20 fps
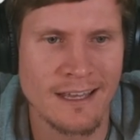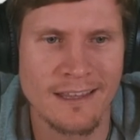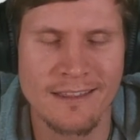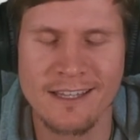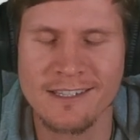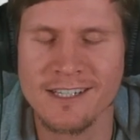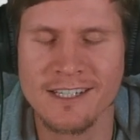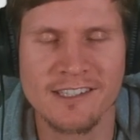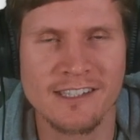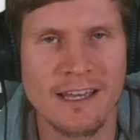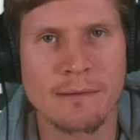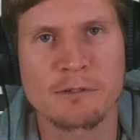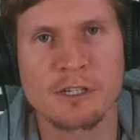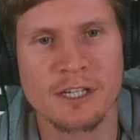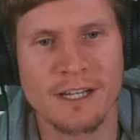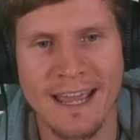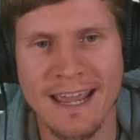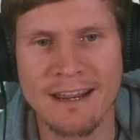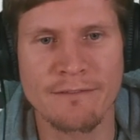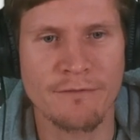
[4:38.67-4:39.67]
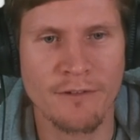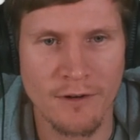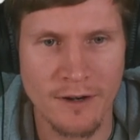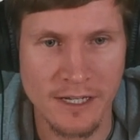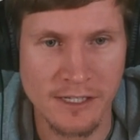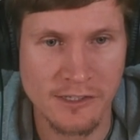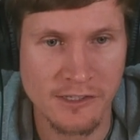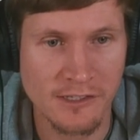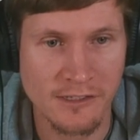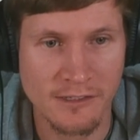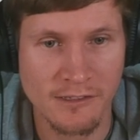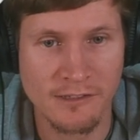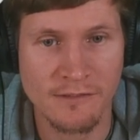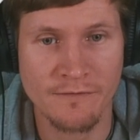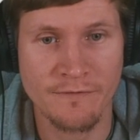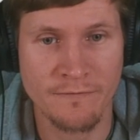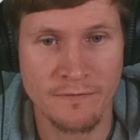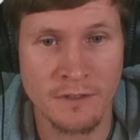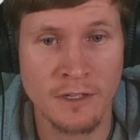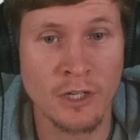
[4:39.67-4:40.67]
this exception ain't for us. It's
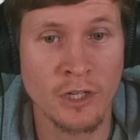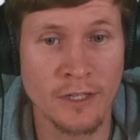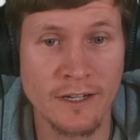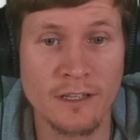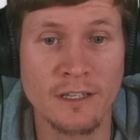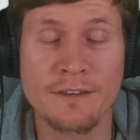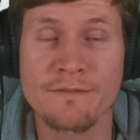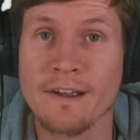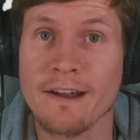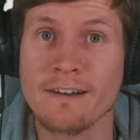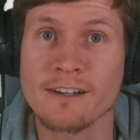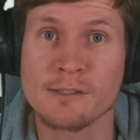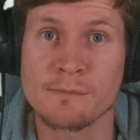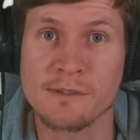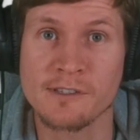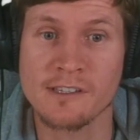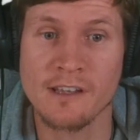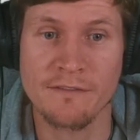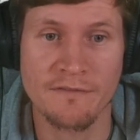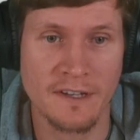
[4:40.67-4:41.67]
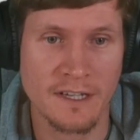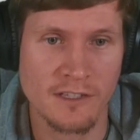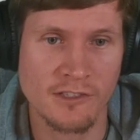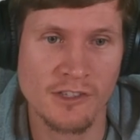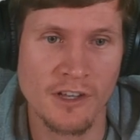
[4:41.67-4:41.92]
clearly very specific.